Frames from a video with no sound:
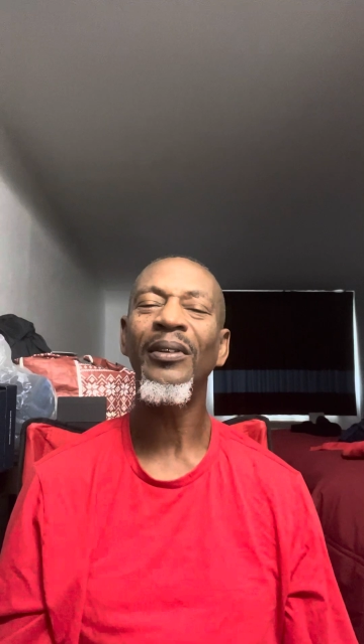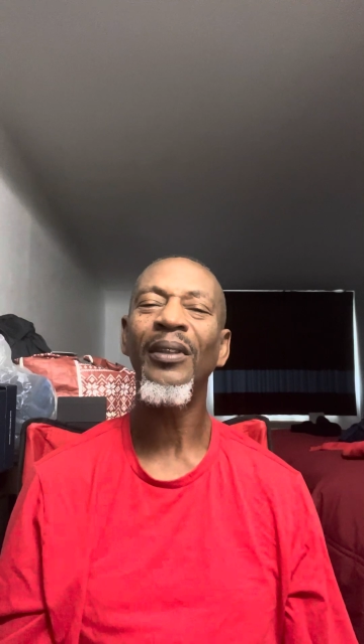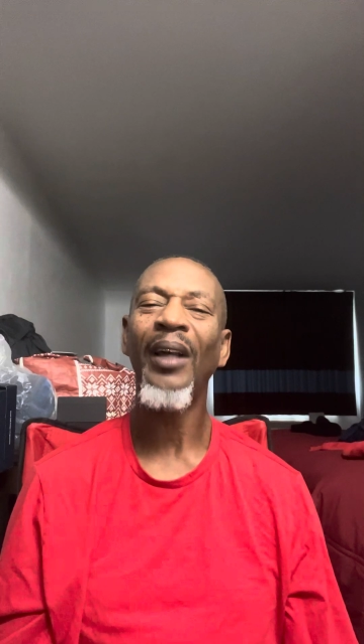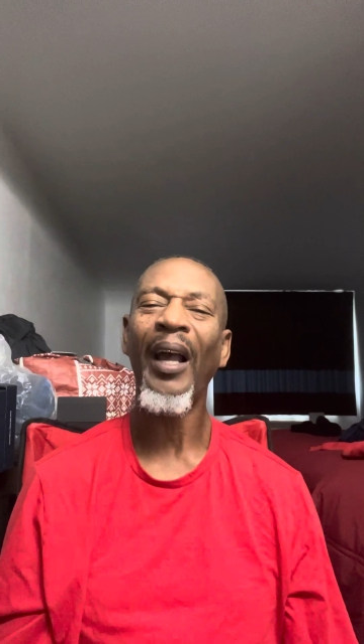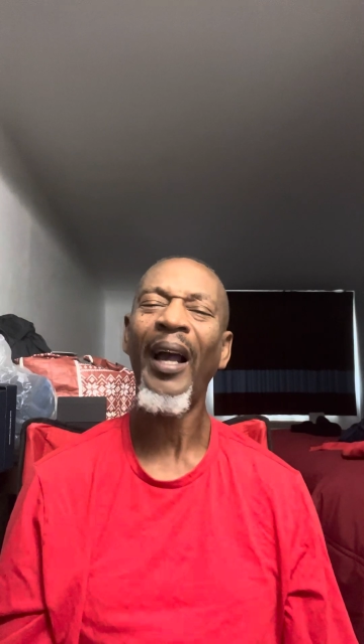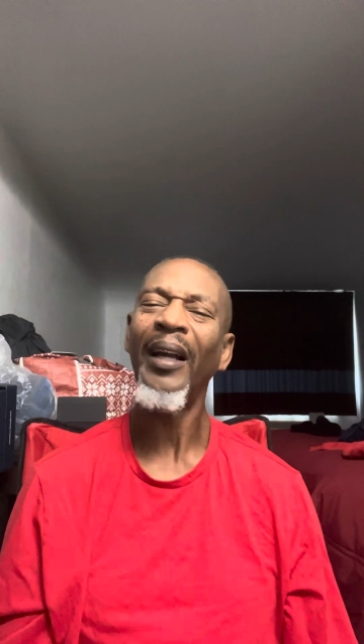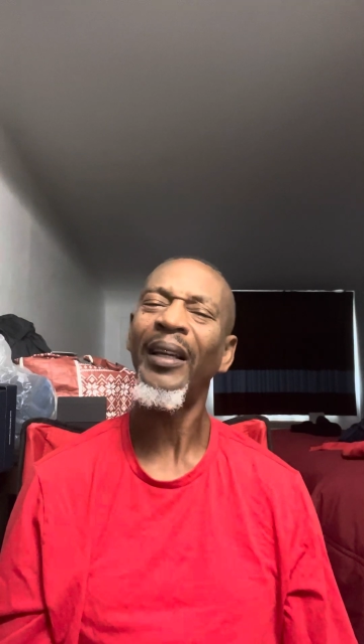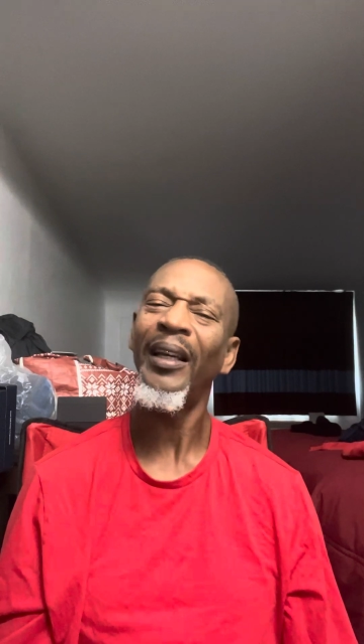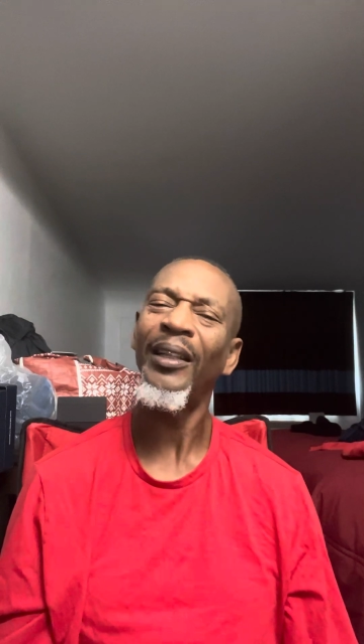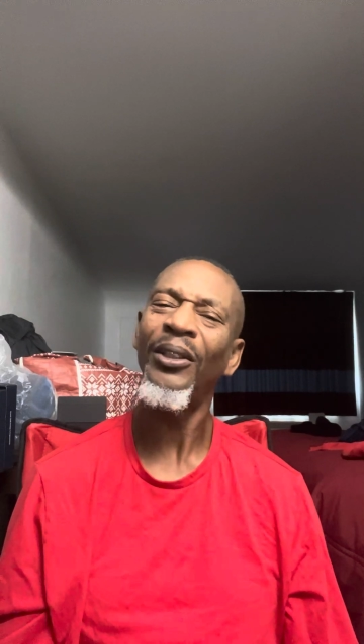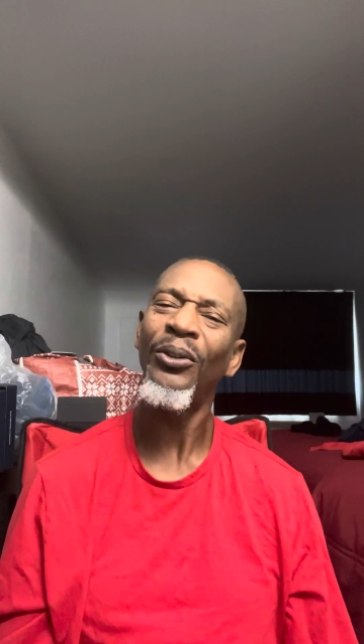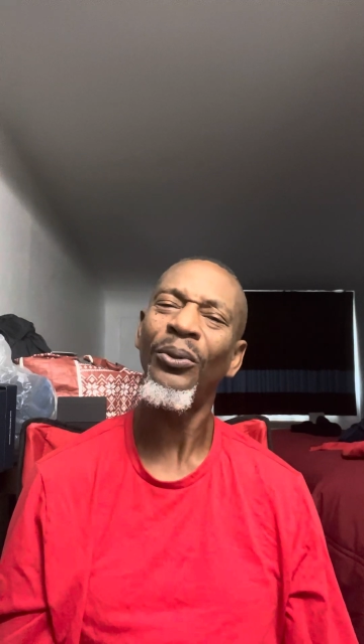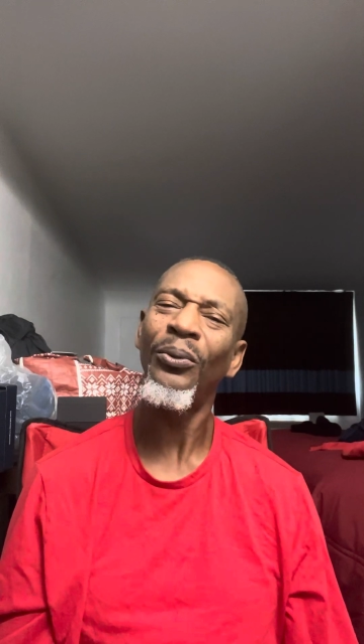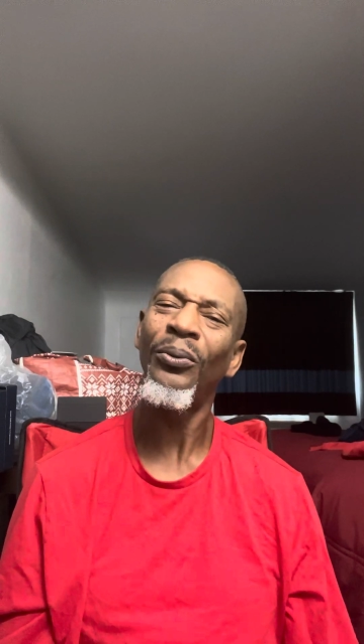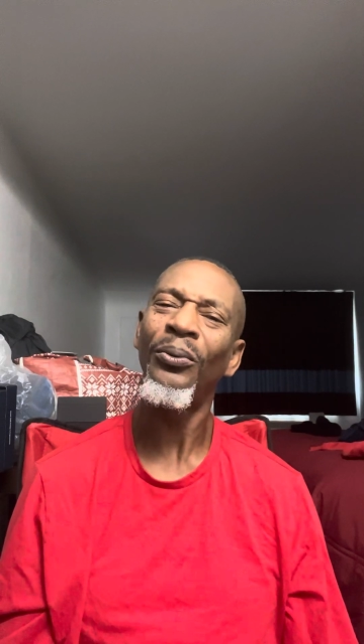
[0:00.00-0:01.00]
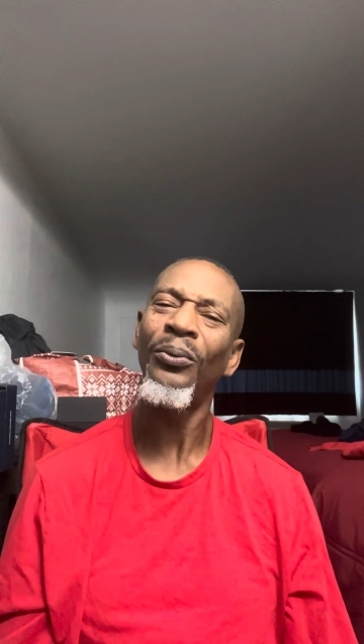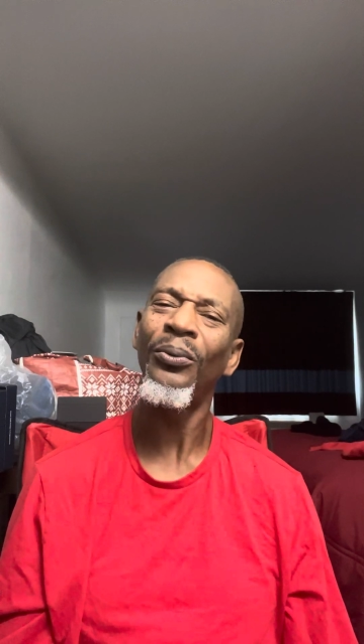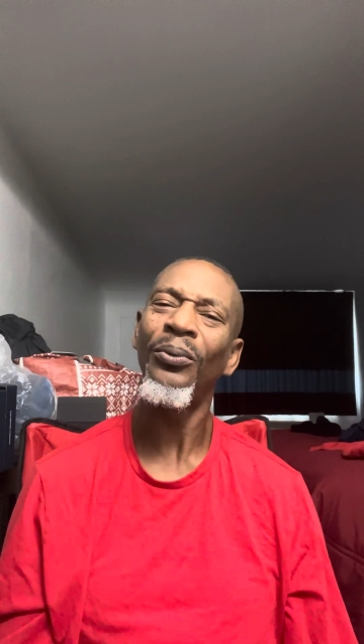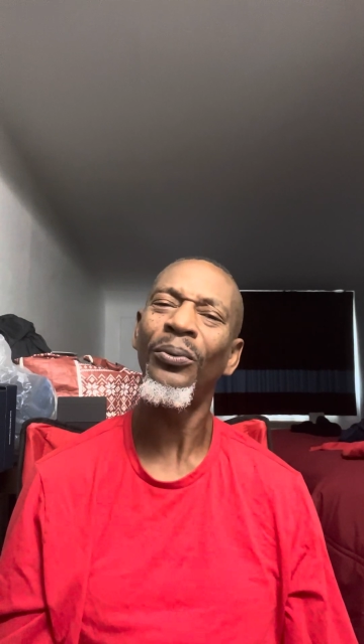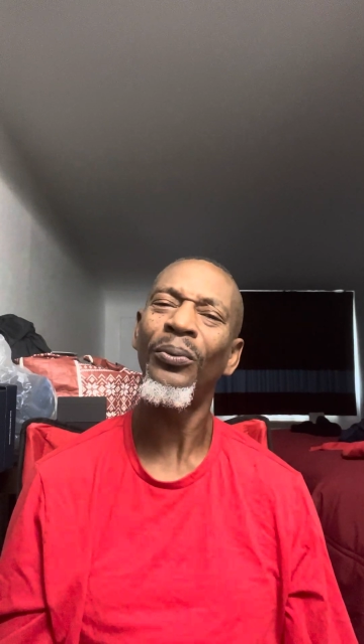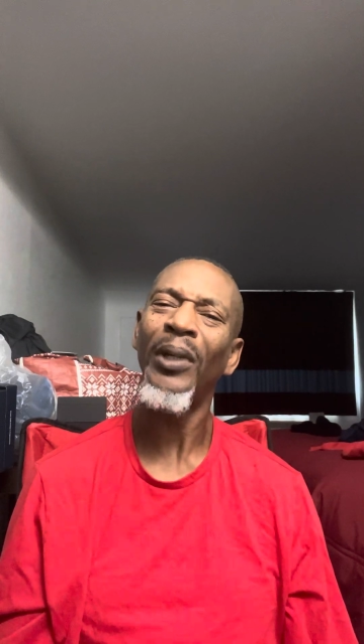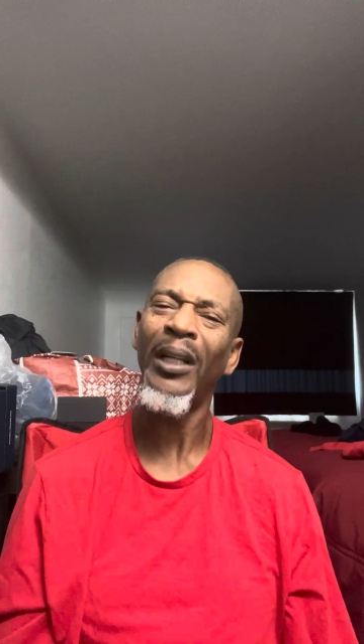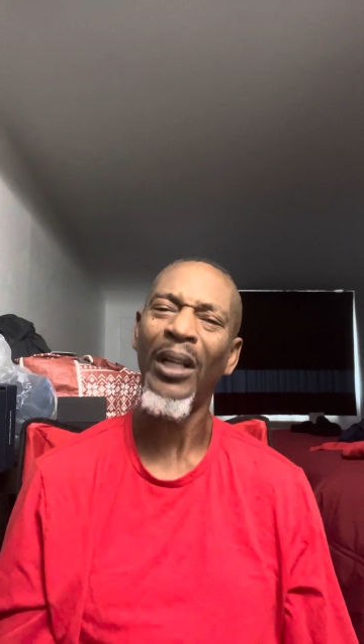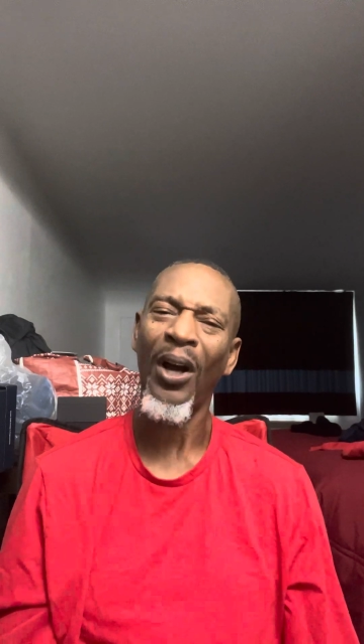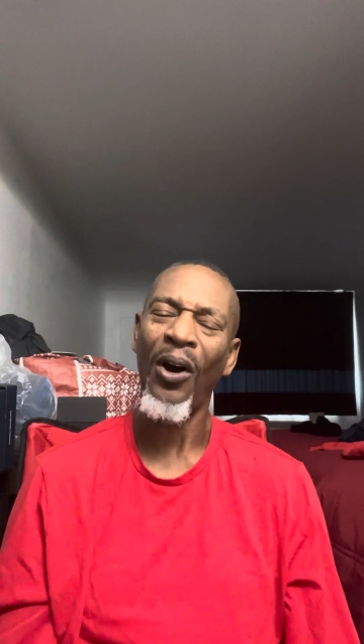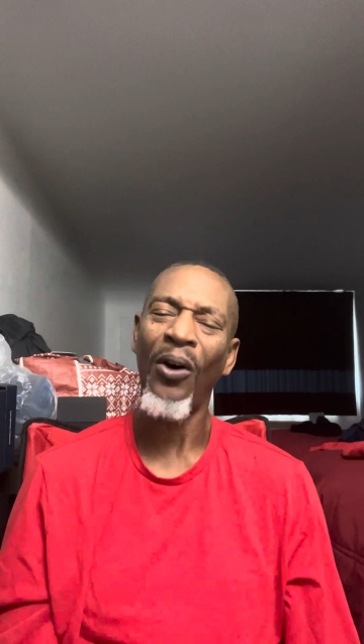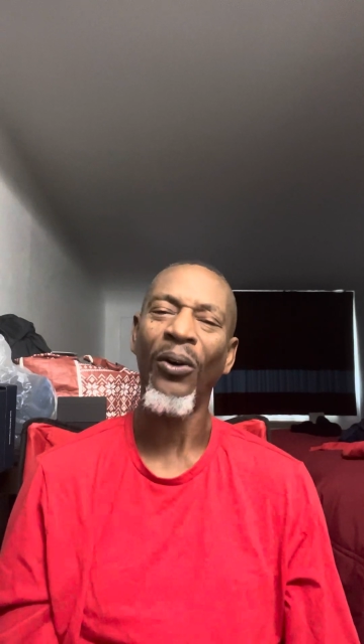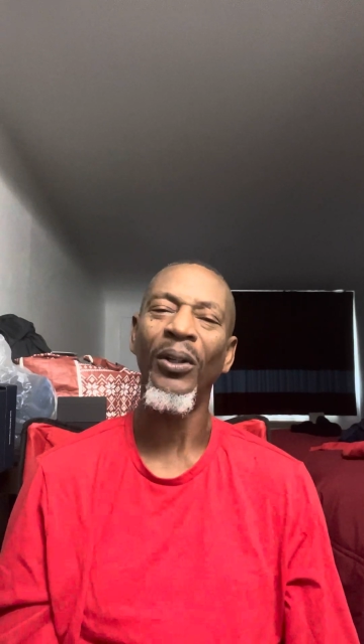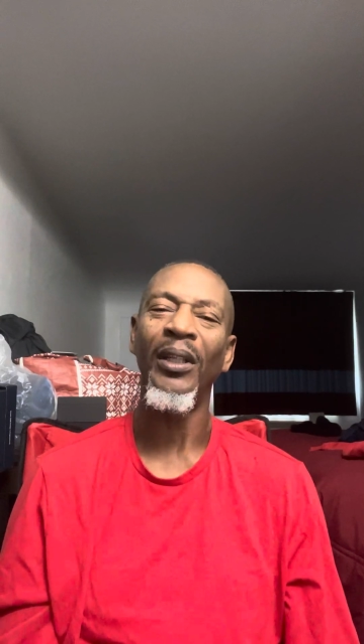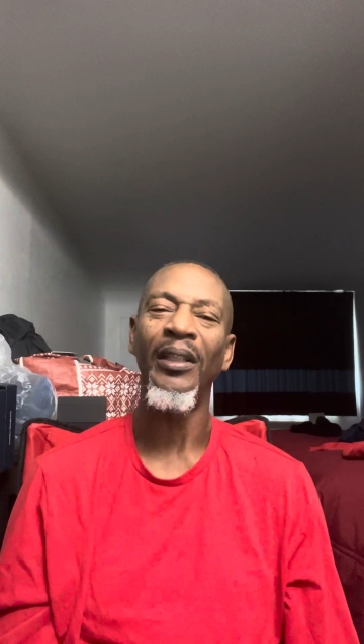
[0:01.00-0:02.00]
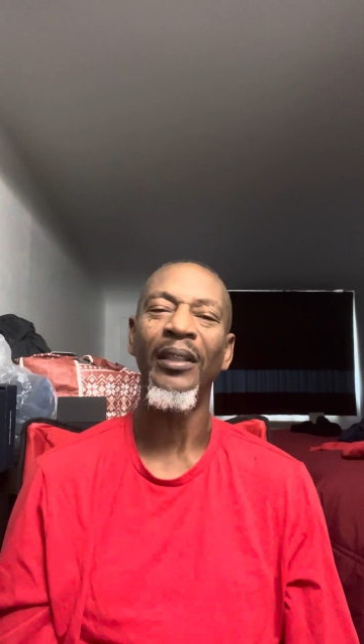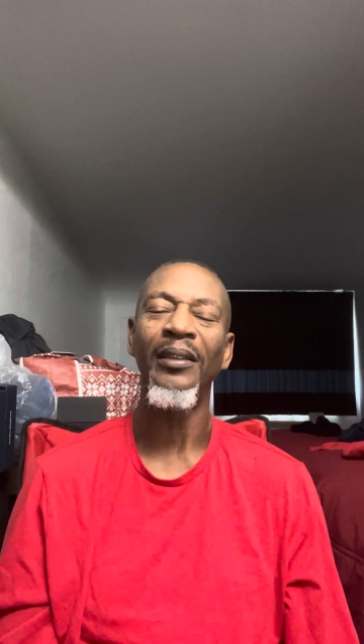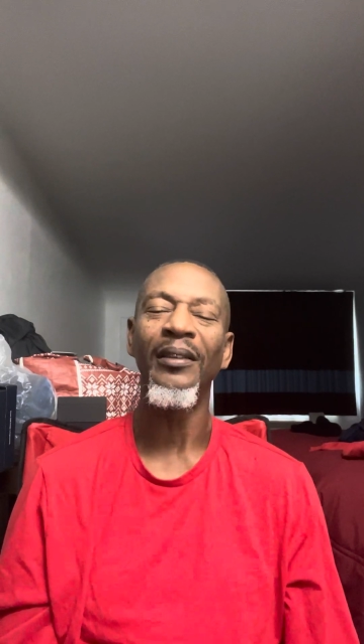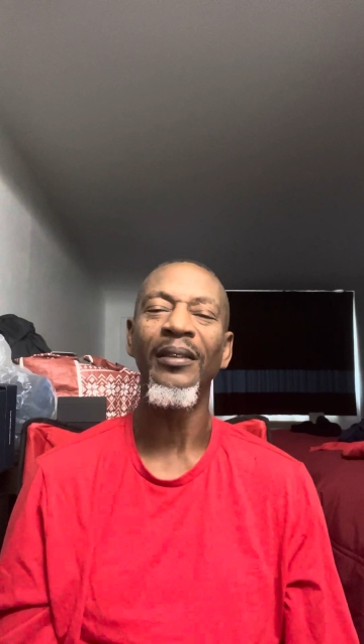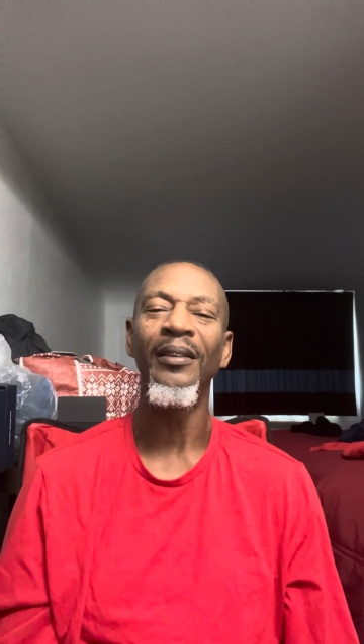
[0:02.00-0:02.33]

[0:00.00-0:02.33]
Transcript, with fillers: how can you recall it?